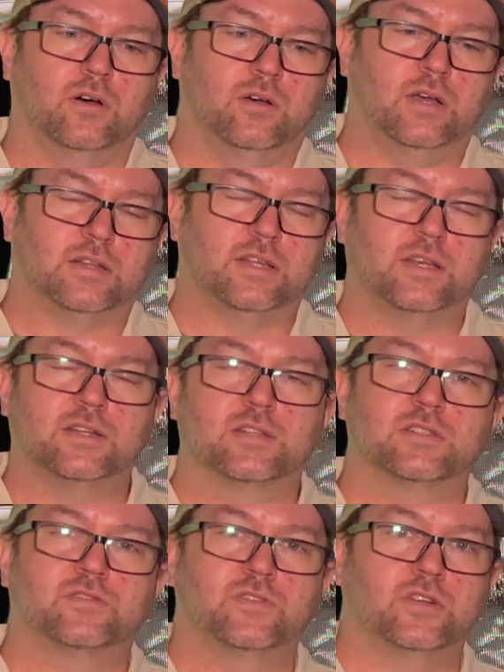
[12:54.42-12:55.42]
at the end of
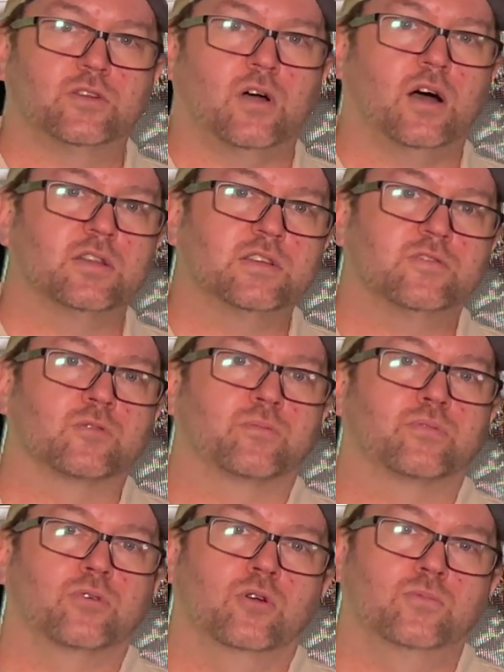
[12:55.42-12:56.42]
this video, I'll leave the
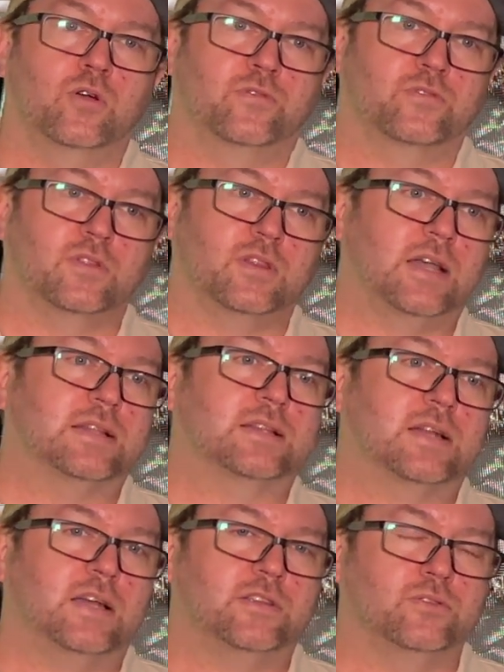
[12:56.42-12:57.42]
promo for the light
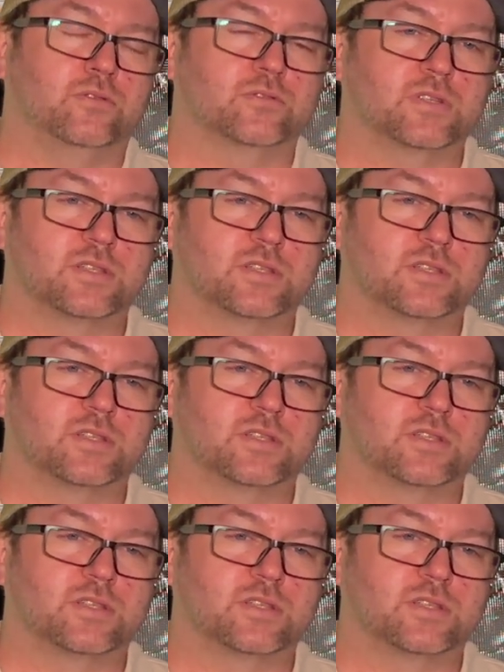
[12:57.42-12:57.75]
that I use.